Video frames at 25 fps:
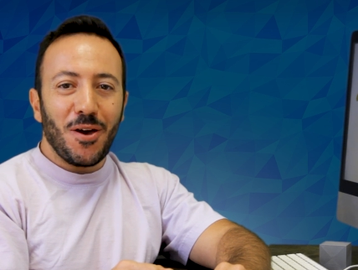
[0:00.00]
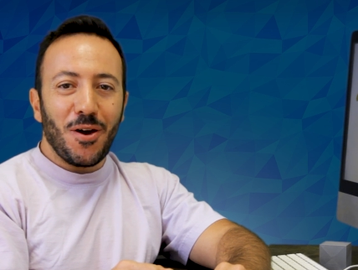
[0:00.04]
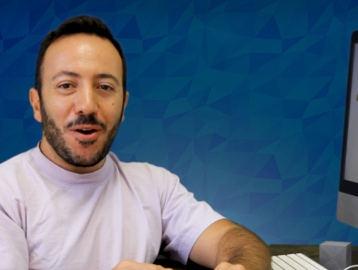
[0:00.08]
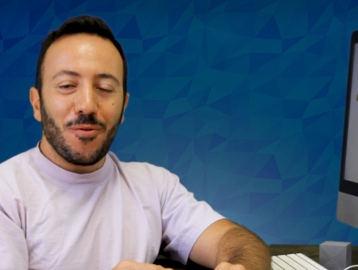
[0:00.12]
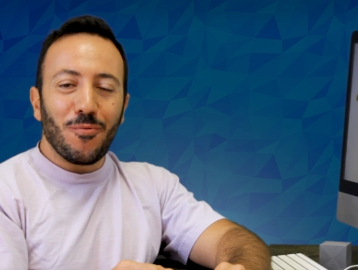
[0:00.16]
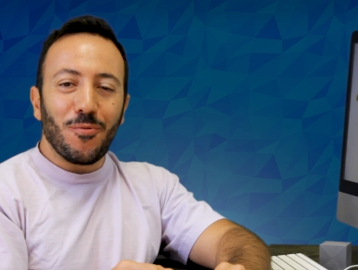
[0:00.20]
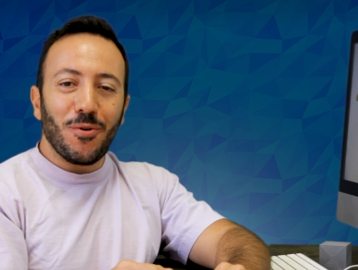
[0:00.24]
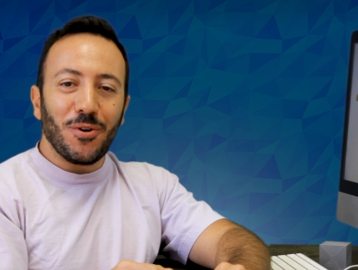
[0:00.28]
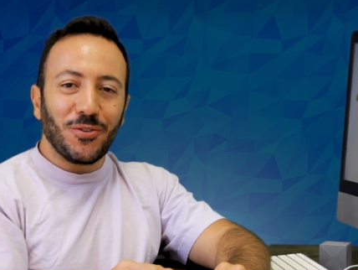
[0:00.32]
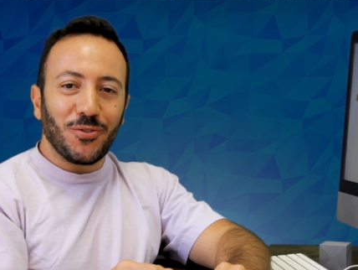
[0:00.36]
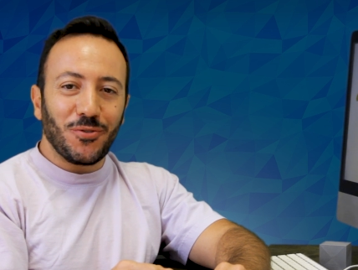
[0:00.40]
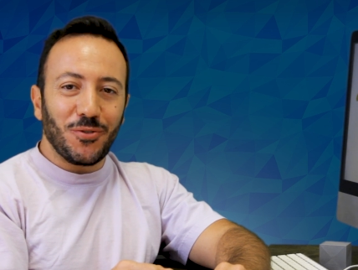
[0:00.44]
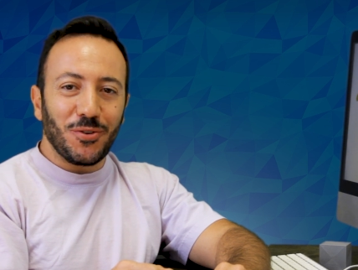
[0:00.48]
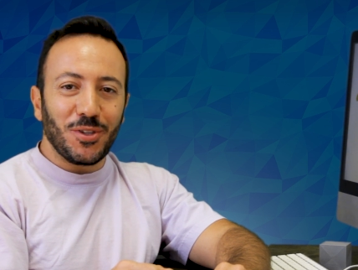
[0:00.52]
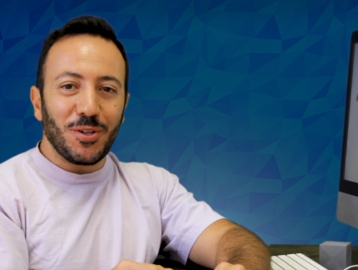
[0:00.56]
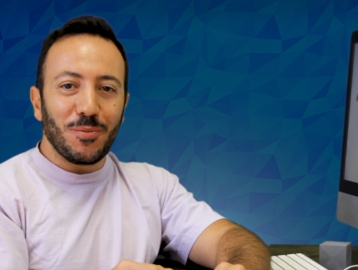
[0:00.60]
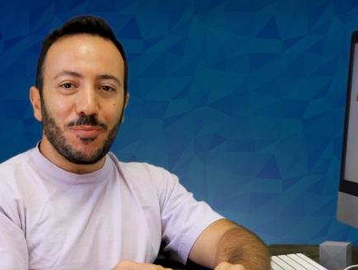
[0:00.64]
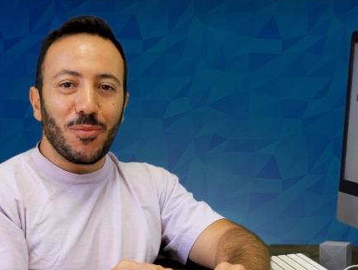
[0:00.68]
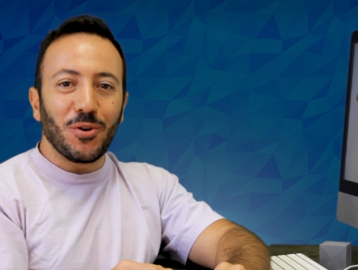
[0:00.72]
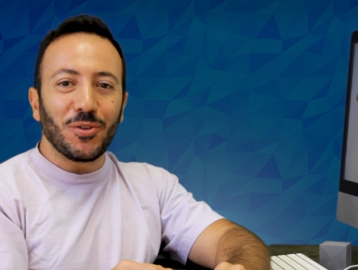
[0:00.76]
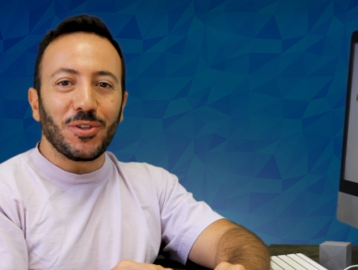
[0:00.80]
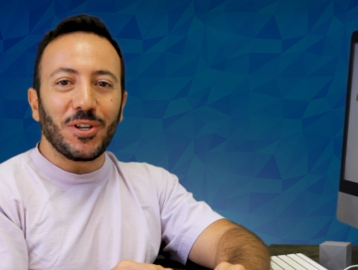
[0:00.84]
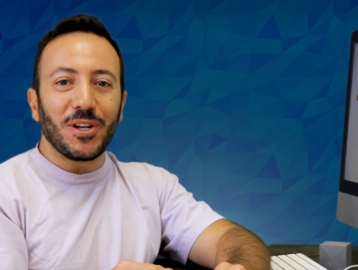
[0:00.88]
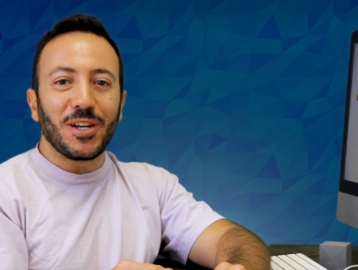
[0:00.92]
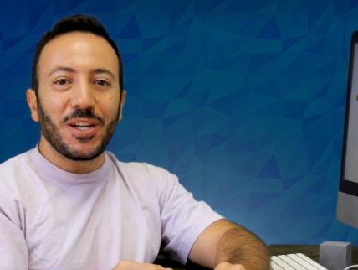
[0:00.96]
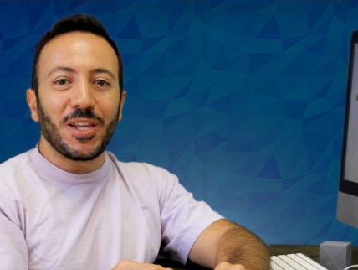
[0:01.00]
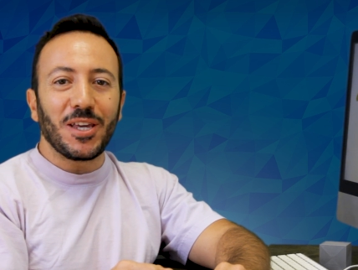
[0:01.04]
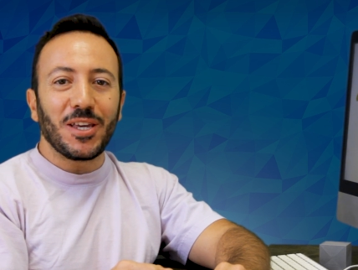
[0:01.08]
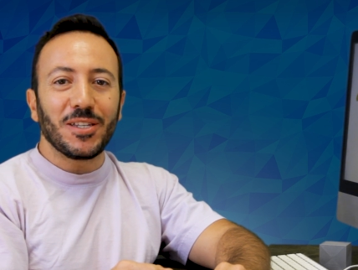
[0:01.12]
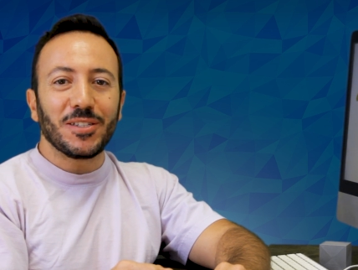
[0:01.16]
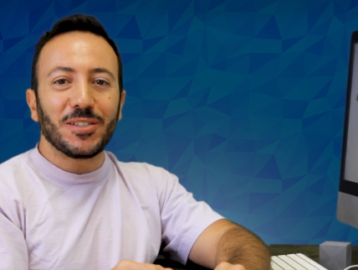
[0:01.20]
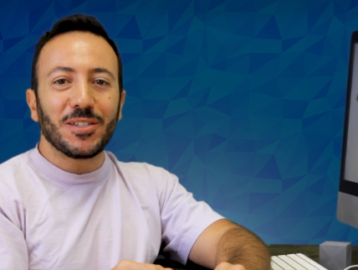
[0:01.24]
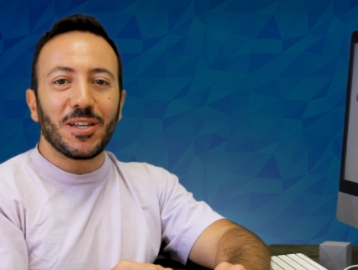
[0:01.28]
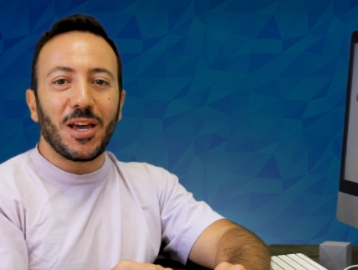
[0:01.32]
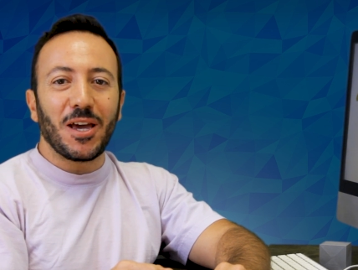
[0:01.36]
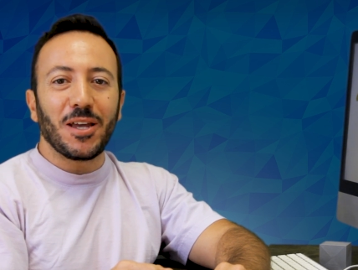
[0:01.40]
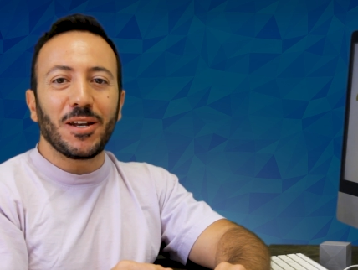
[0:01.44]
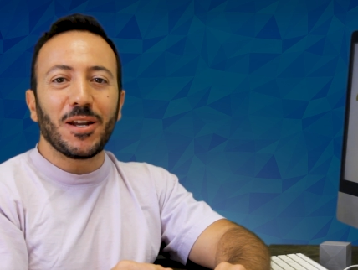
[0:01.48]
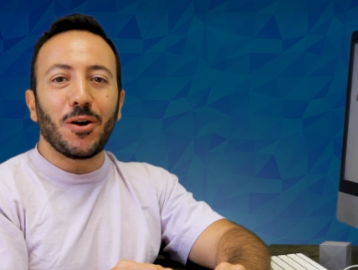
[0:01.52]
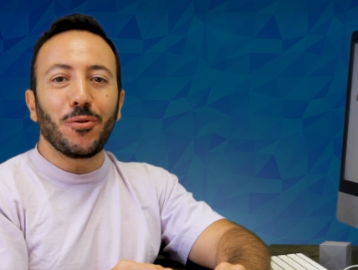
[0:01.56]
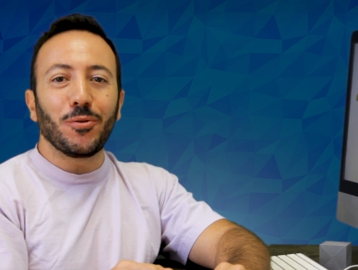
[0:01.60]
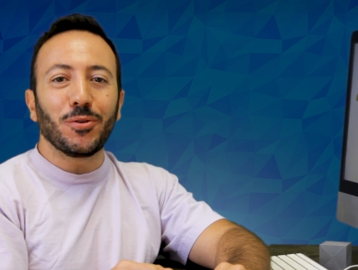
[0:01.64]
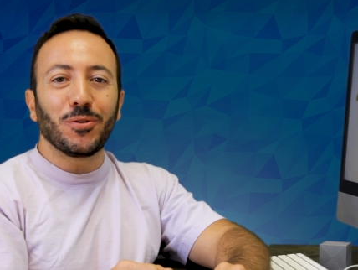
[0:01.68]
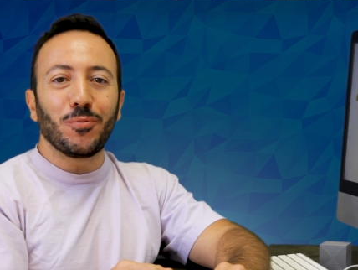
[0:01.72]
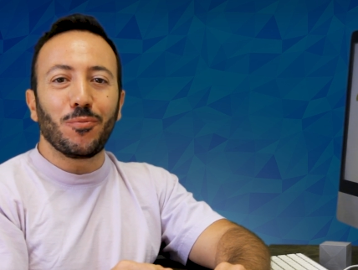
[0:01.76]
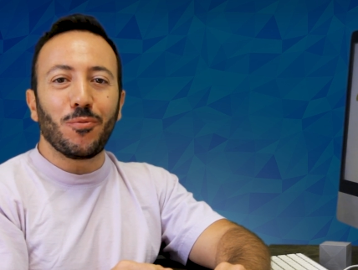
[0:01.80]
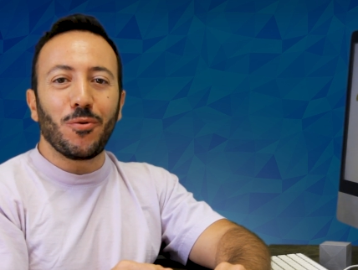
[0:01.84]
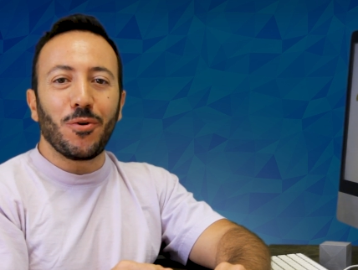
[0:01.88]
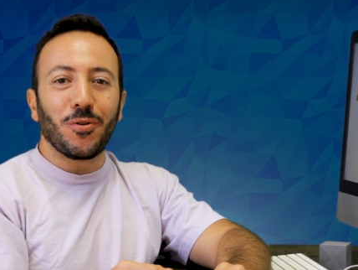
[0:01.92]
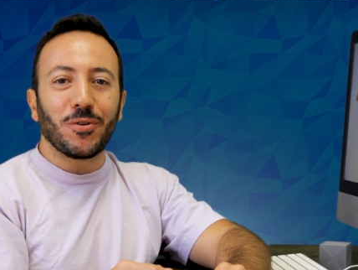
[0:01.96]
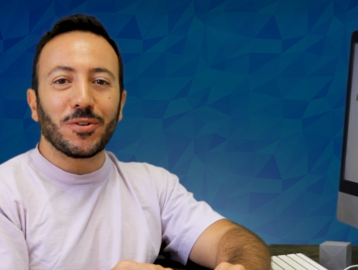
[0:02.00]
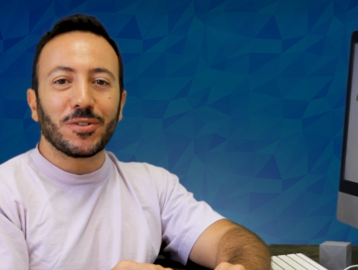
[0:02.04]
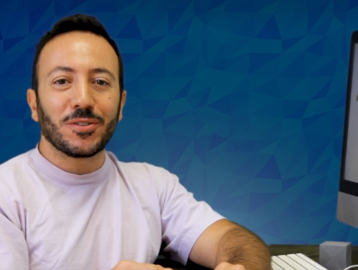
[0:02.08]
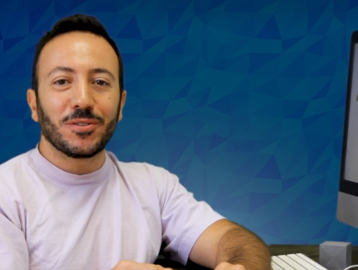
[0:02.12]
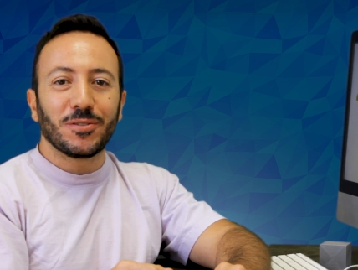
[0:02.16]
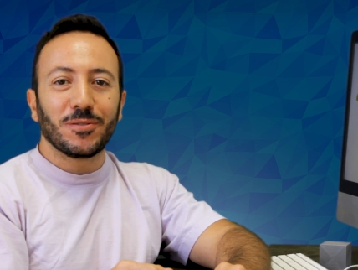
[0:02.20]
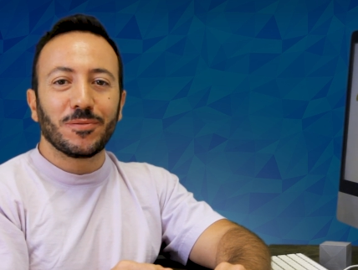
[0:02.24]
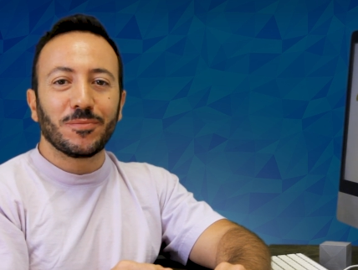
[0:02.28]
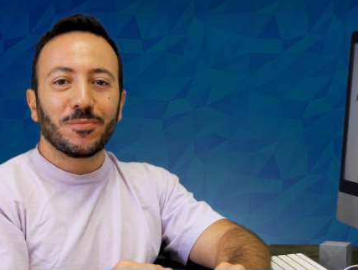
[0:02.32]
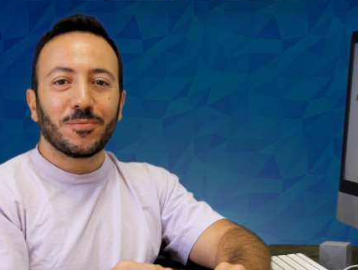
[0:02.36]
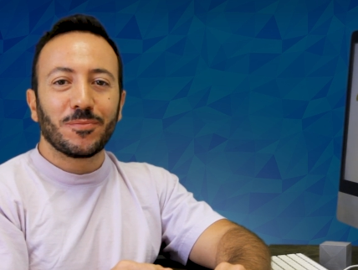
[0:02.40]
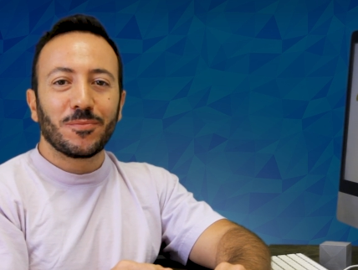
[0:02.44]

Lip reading: what 3D modeling is and how it works.